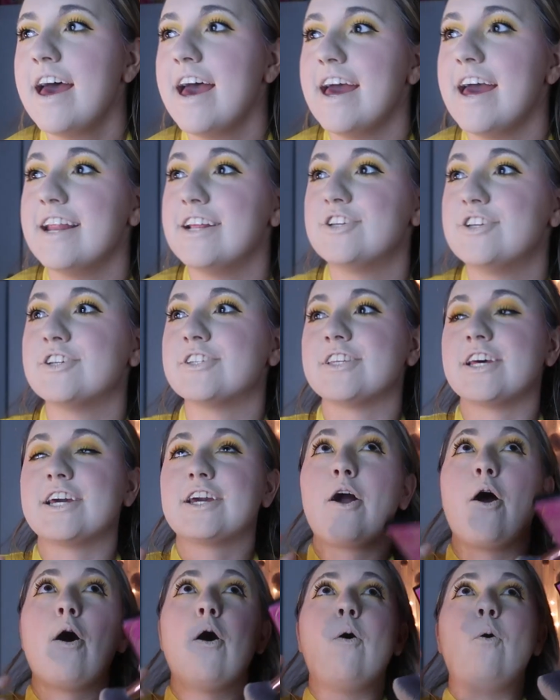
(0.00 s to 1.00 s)
And it's just
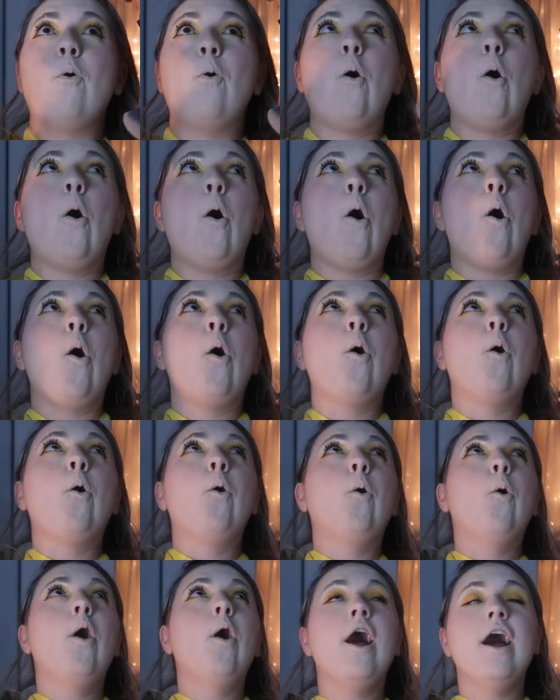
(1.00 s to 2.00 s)
like, oh.